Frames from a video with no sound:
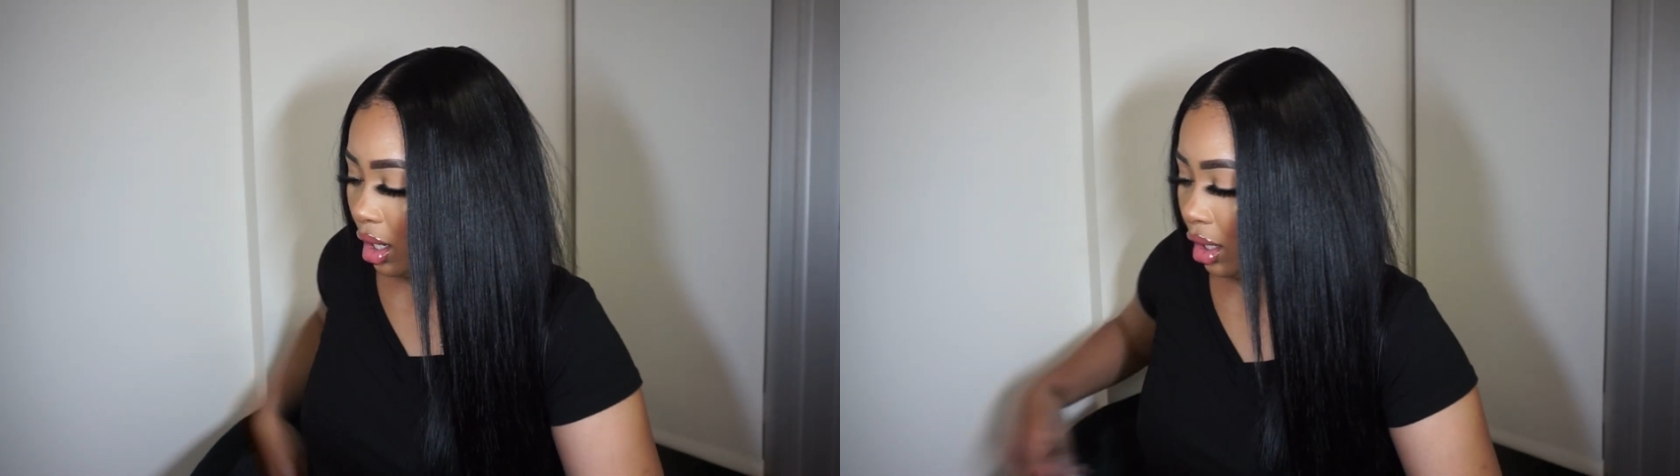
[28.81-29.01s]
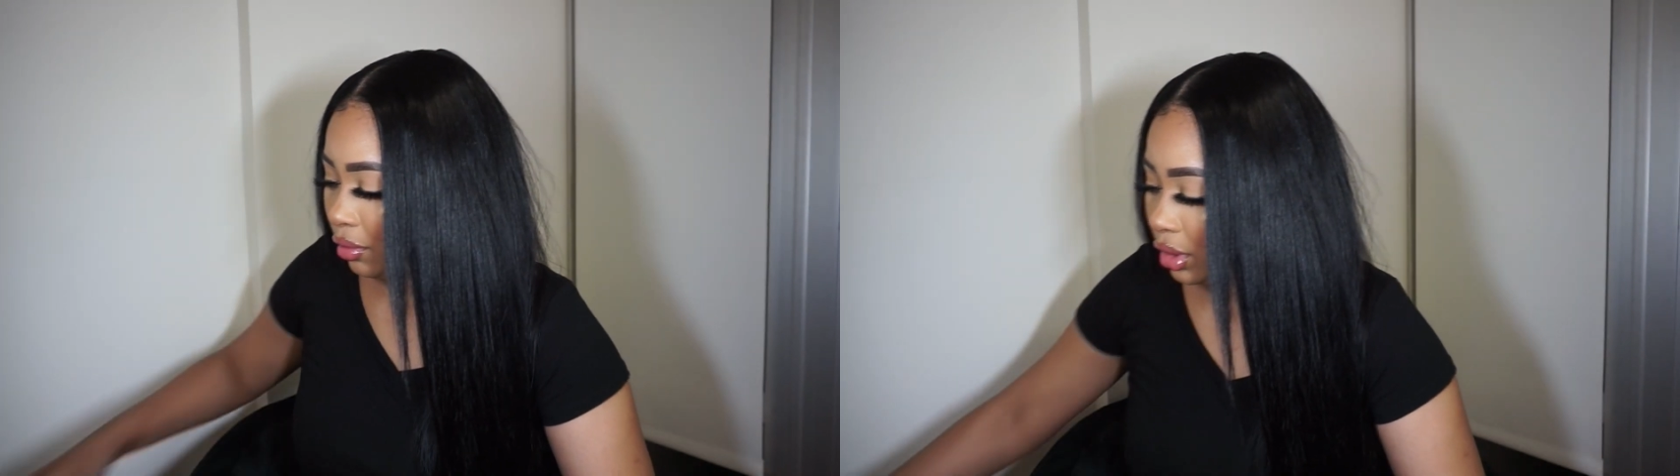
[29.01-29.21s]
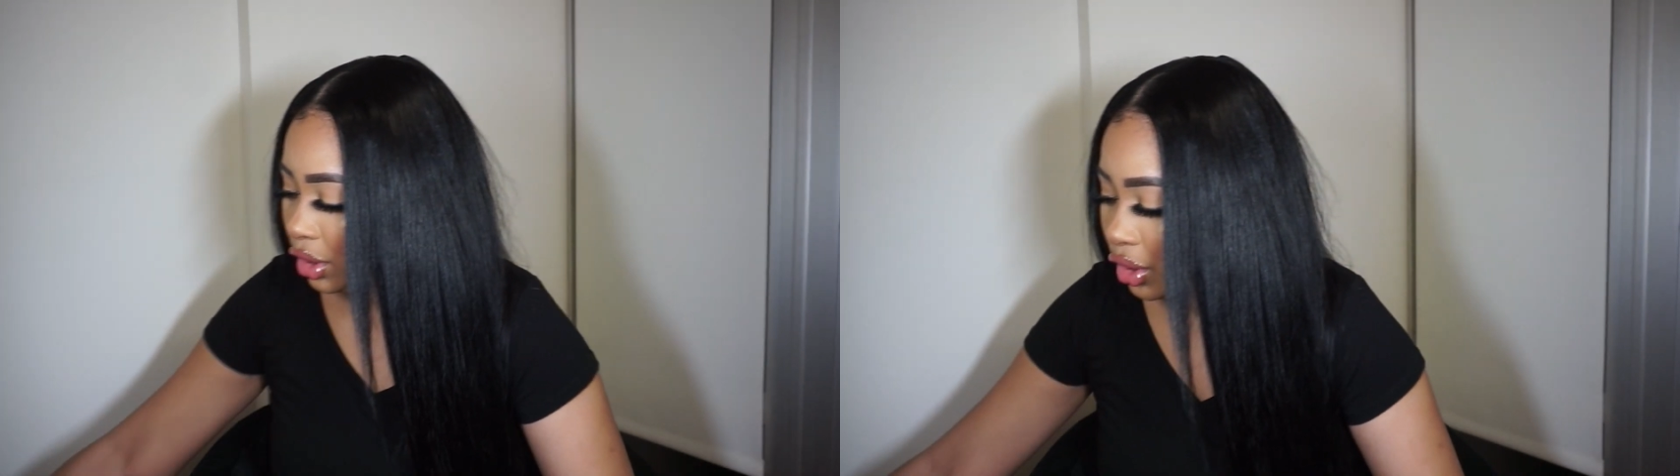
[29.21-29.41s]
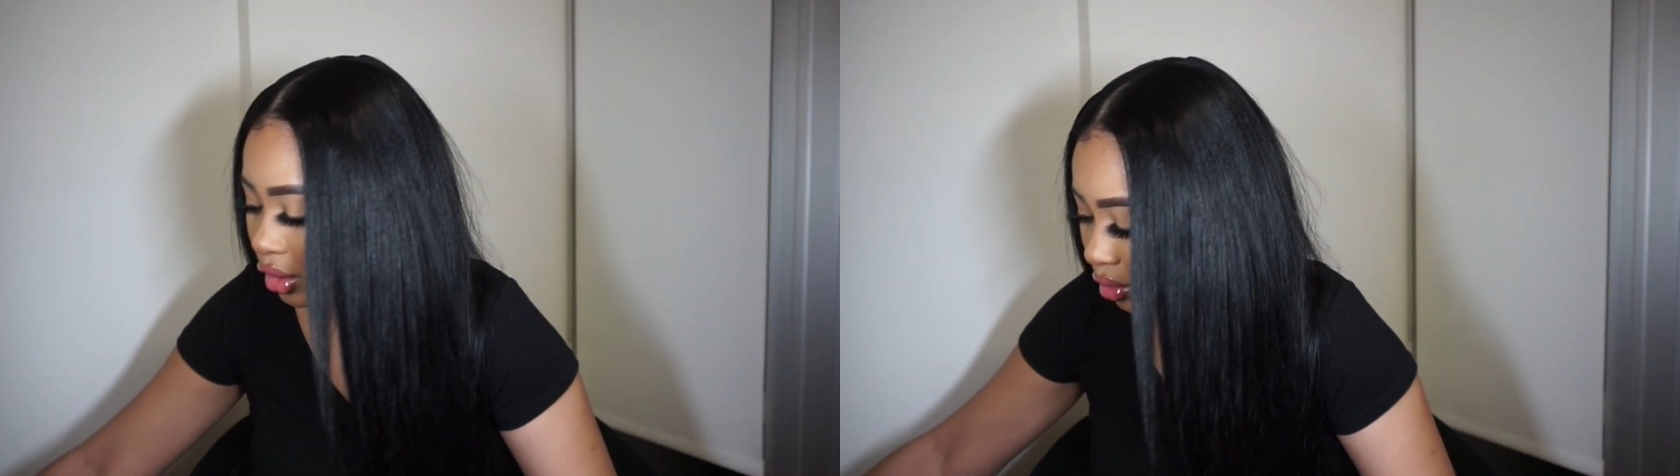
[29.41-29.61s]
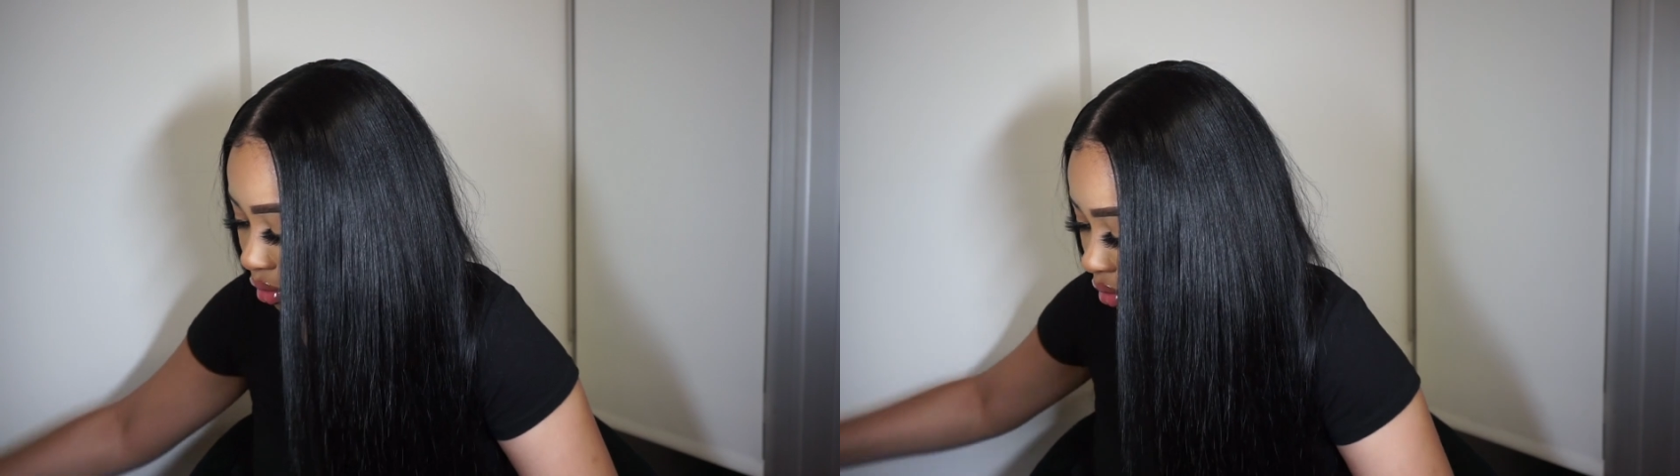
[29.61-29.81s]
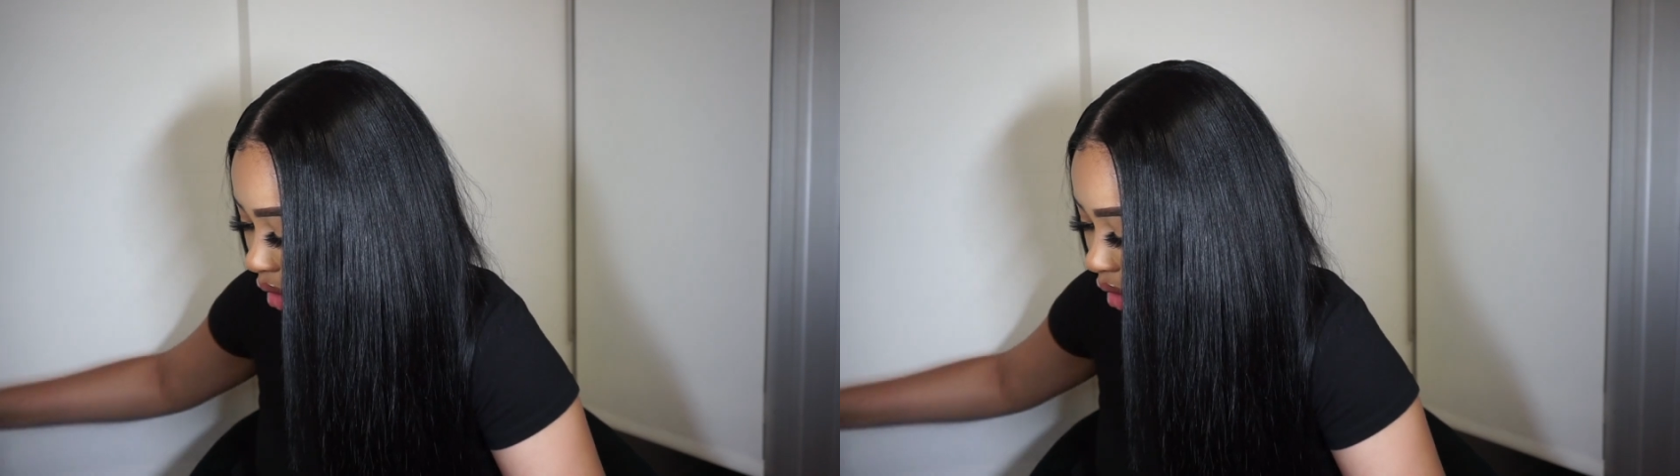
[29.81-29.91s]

I want to show you